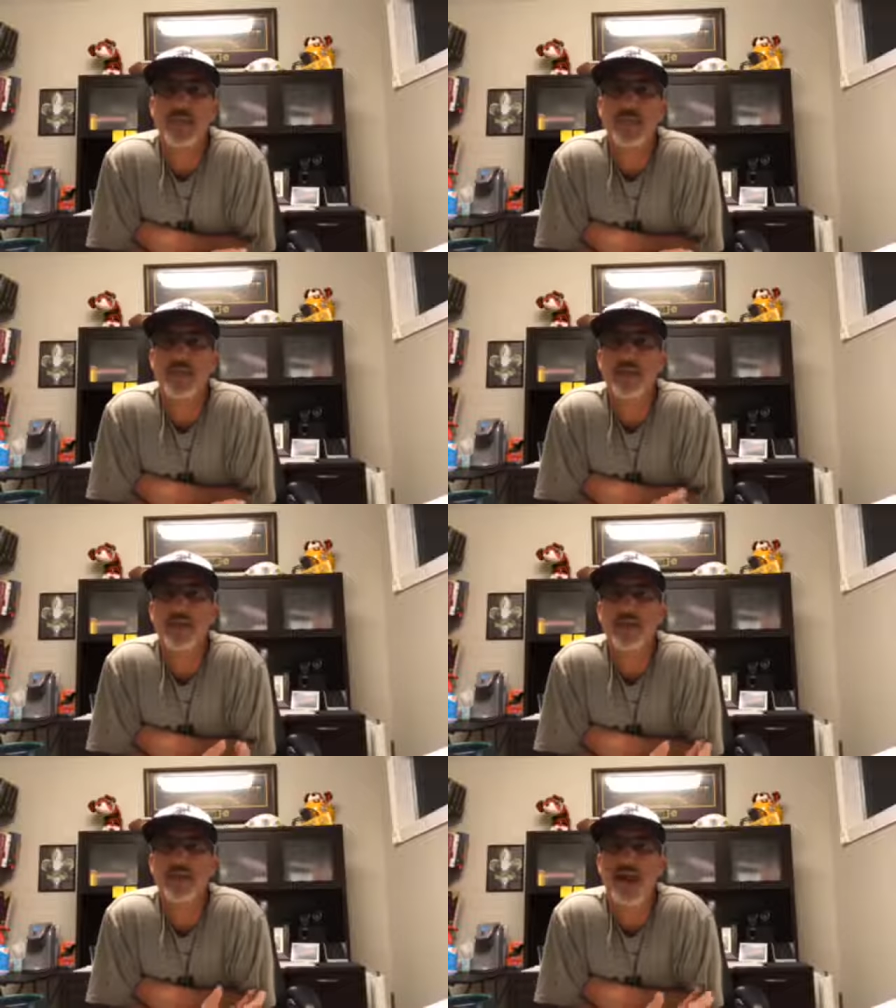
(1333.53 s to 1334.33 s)

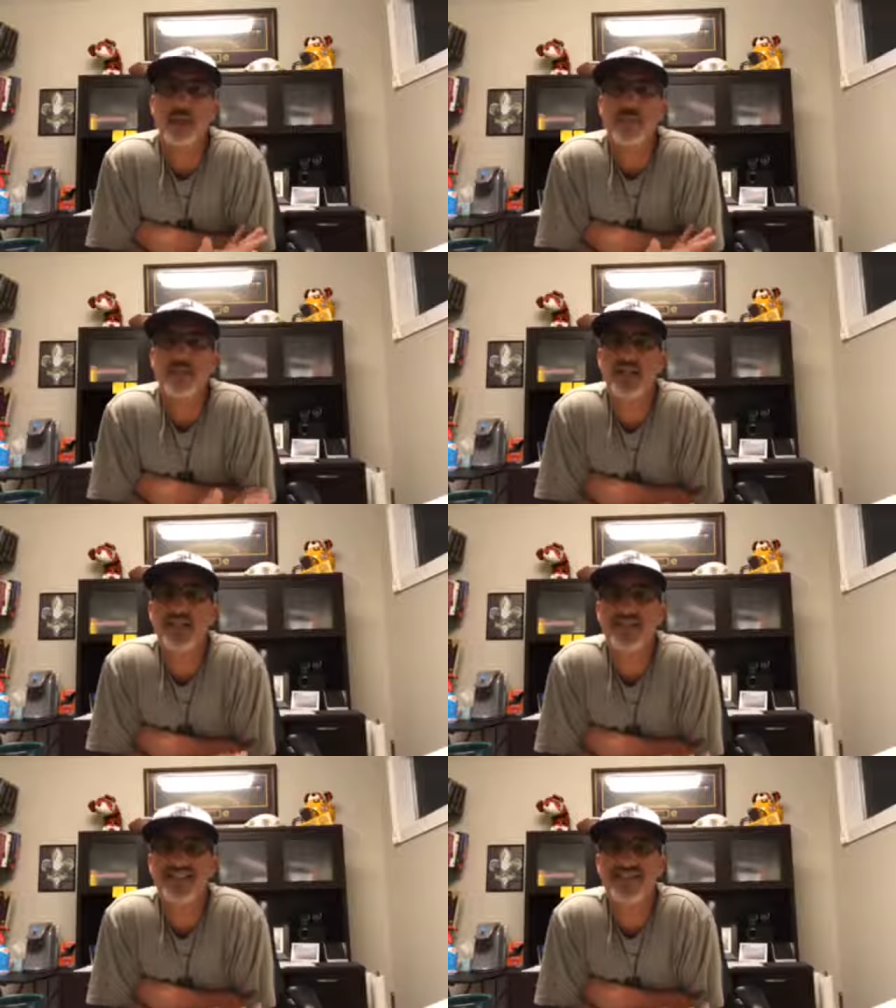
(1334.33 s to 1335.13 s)
topic, hot
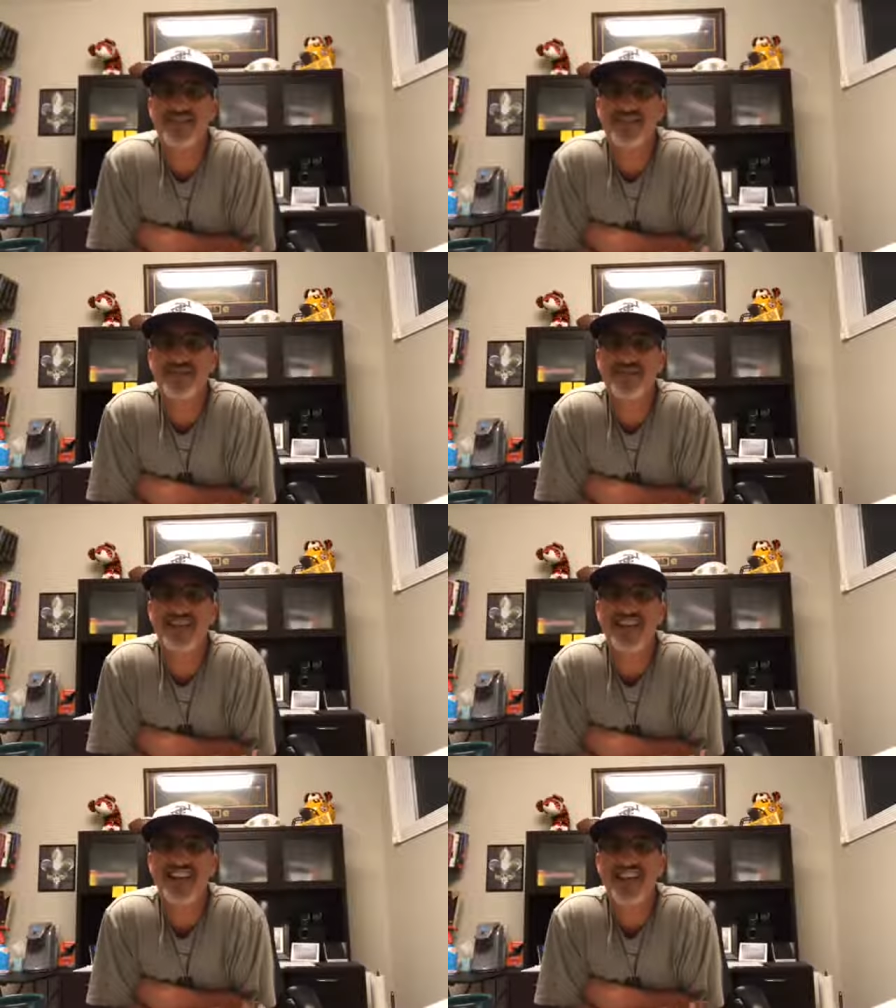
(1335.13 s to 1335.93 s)
potato, so to
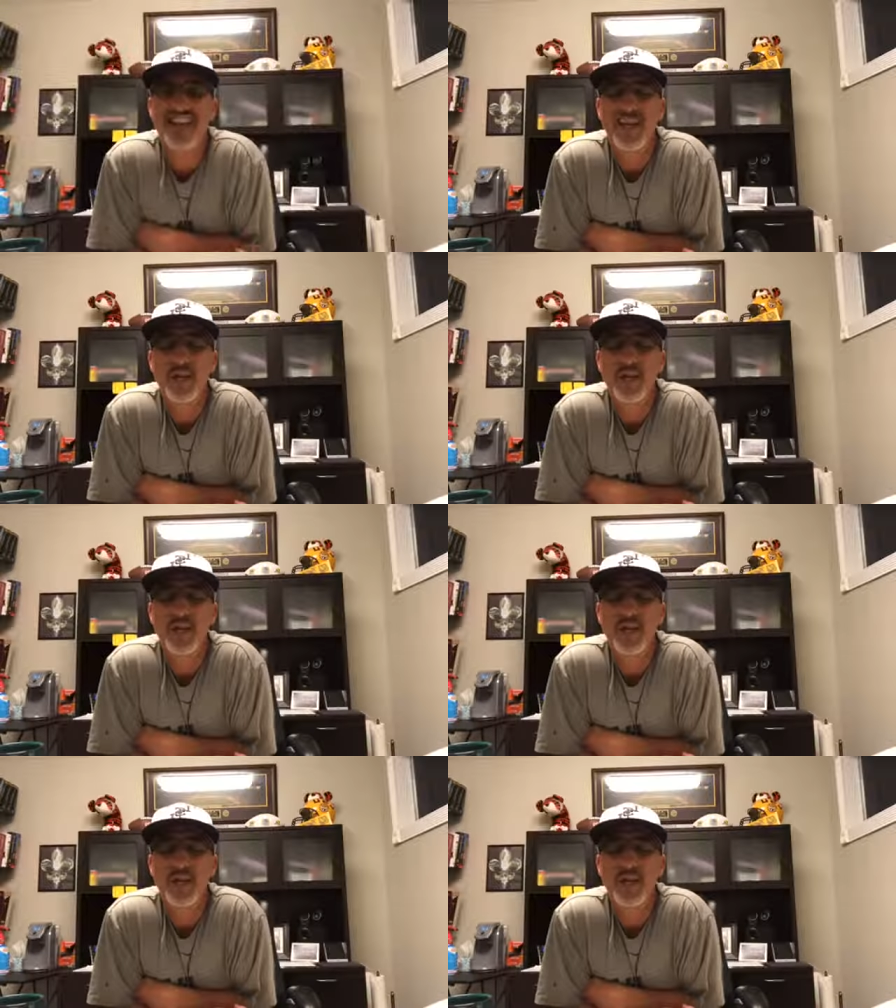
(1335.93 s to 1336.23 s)
speak,